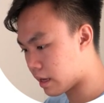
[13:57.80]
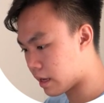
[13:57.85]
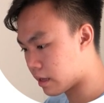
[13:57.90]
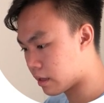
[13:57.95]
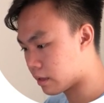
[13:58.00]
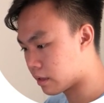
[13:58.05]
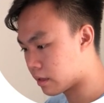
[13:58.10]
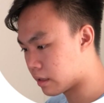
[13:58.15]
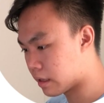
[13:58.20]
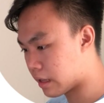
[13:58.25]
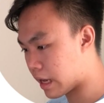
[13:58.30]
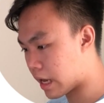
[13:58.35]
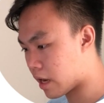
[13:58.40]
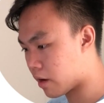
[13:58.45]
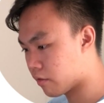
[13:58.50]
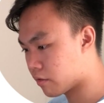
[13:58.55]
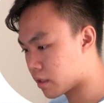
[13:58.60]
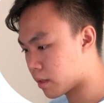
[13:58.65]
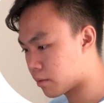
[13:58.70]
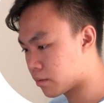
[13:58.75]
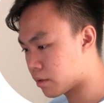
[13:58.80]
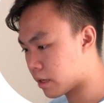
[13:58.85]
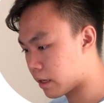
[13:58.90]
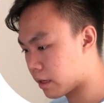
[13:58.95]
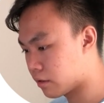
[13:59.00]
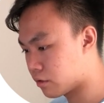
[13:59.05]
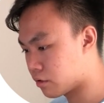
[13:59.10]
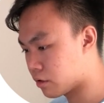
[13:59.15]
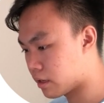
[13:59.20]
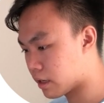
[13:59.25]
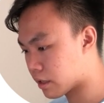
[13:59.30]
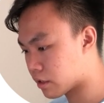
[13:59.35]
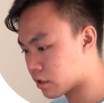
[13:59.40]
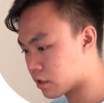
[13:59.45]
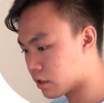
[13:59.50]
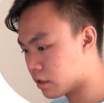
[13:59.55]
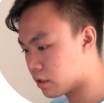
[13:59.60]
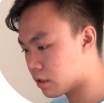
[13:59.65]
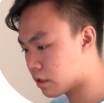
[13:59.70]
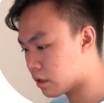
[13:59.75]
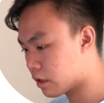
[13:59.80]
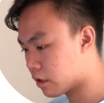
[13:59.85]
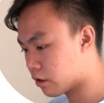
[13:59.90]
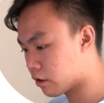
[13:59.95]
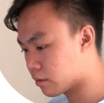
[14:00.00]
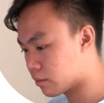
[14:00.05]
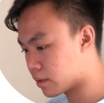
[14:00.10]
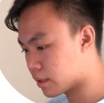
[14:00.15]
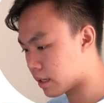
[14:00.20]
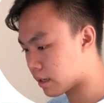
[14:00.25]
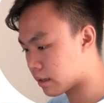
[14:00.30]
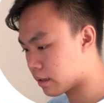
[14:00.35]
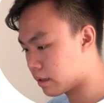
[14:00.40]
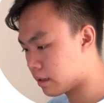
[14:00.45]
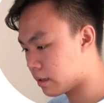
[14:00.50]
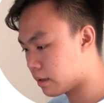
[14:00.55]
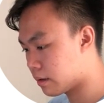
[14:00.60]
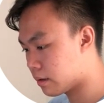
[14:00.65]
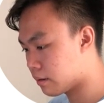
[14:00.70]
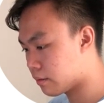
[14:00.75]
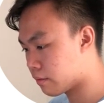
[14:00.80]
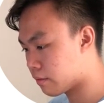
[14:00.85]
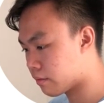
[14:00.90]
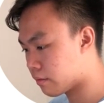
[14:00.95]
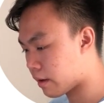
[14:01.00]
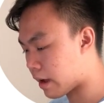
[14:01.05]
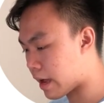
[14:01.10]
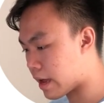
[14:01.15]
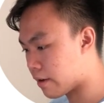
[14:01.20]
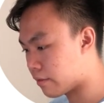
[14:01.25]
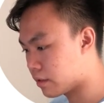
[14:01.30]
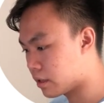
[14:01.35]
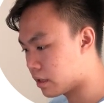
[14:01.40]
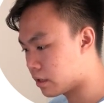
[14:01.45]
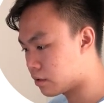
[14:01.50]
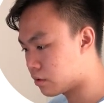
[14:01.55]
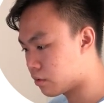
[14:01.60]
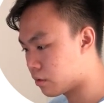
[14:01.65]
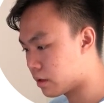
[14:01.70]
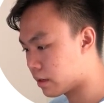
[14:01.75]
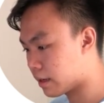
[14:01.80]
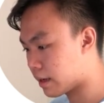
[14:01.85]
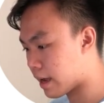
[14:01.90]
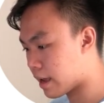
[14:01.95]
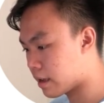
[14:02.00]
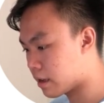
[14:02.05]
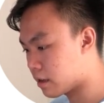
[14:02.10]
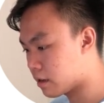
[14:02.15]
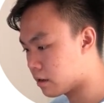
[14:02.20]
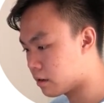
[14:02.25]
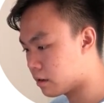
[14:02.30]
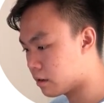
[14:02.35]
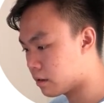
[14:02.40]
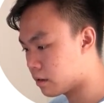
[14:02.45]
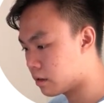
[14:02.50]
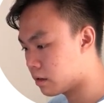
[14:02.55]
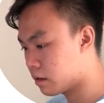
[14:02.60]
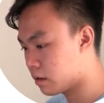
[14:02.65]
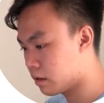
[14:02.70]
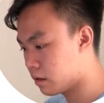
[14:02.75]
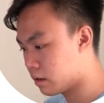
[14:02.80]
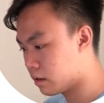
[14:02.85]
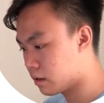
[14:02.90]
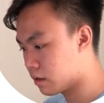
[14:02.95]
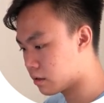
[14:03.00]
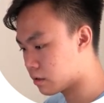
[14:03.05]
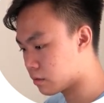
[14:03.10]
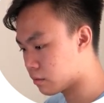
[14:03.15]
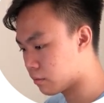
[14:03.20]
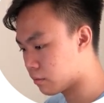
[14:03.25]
then I have subject introduction, learning objective, I have the student guide here as